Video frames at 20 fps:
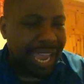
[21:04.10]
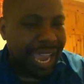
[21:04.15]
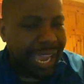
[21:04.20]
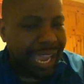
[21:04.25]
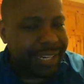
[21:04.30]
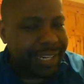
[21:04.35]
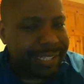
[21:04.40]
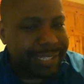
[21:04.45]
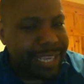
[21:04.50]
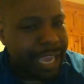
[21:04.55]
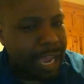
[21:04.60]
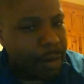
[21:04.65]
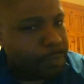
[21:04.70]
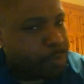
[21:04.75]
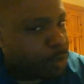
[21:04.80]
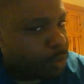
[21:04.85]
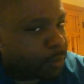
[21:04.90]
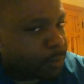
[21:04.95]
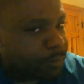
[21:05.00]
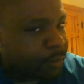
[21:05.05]
how does Kell
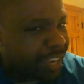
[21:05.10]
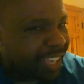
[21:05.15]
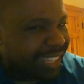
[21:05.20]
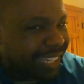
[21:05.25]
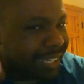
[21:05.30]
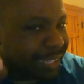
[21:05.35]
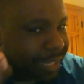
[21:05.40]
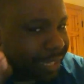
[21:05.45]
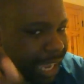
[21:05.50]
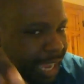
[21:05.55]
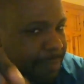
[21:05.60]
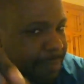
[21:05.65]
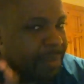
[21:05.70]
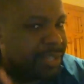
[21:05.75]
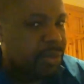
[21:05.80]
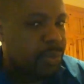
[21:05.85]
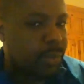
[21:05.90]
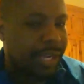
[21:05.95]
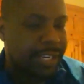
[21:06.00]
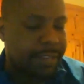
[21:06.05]
Brook fit the light
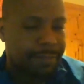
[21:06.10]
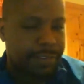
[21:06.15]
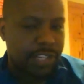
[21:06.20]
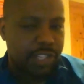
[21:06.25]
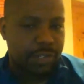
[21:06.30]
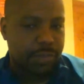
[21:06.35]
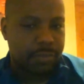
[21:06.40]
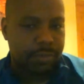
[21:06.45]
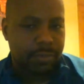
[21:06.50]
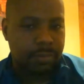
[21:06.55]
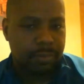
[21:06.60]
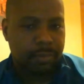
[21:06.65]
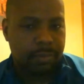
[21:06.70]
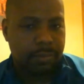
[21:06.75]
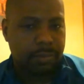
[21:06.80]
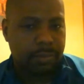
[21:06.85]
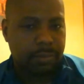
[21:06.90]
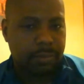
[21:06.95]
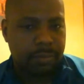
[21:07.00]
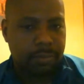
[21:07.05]
middleweight division
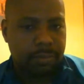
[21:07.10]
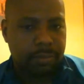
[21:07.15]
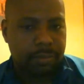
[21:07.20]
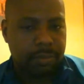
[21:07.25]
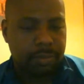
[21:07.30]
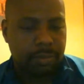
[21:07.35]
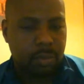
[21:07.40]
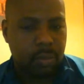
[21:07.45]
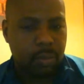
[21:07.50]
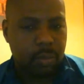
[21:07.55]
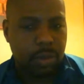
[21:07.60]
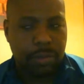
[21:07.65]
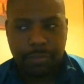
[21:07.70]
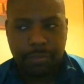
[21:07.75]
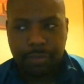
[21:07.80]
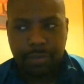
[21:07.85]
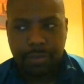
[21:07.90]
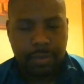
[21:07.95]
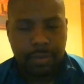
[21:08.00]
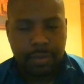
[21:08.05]

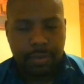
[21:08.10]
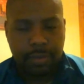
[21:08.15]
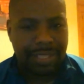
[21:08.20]
with